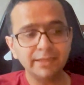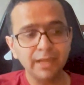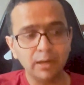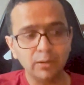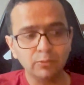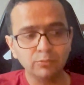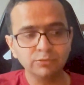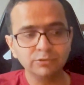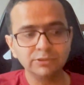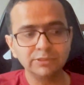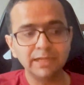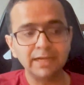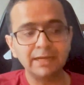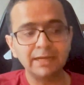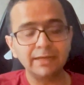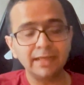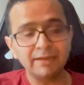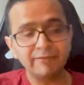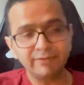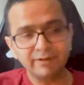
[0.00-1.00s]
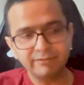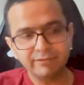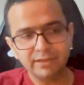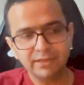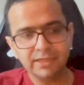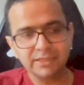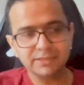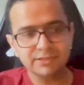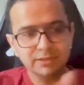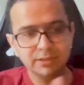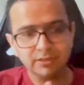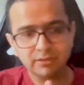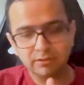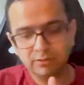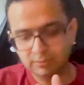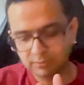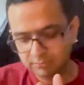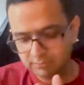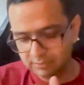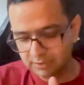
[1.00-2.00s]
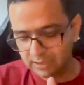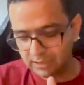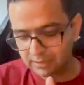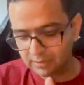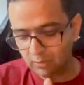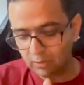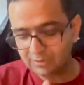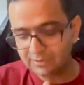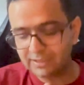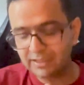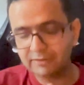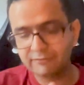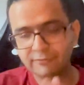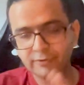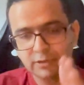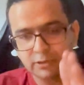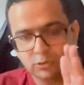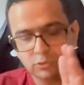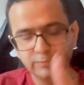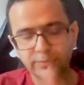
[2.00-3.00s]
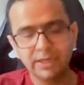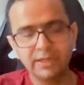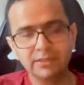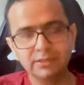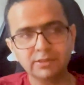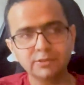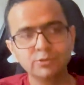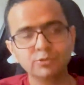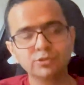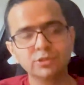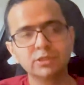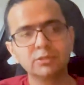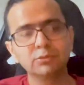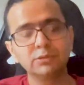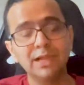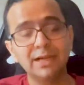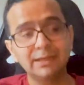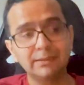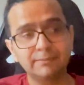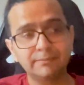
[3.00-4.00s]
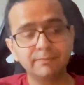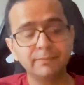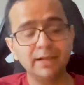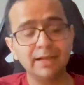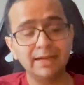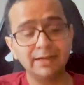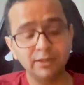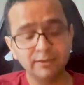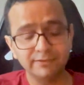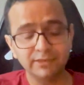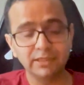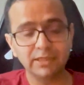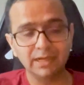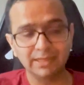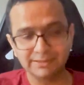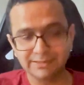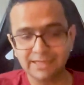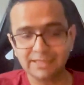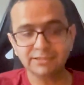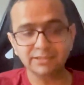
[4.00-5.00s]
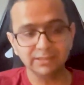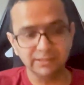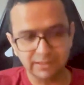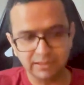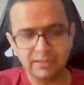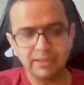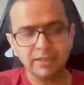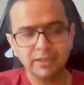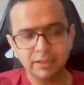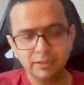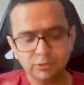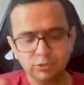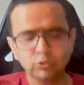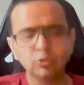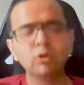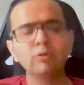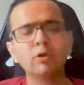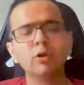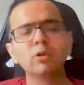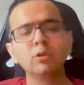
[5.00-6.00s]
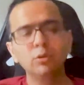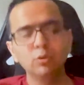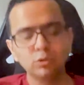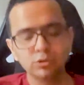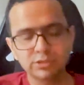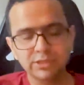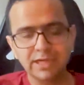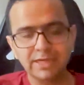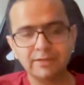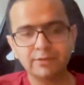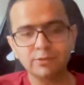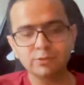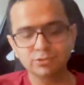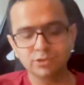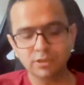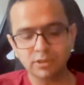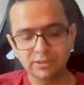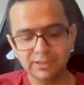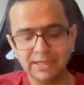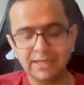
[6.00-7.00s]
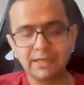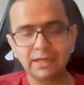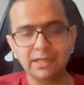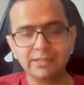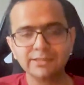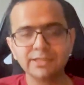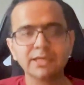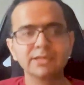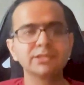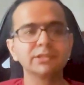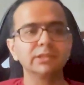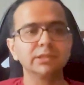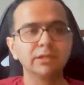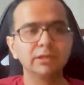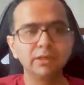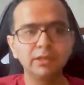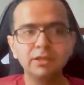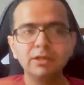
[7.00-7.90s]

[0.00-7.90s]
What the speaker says: downs and everyone has done all the effort to bring the user to that end of the transaction. You don't want to lose that user on that transaction.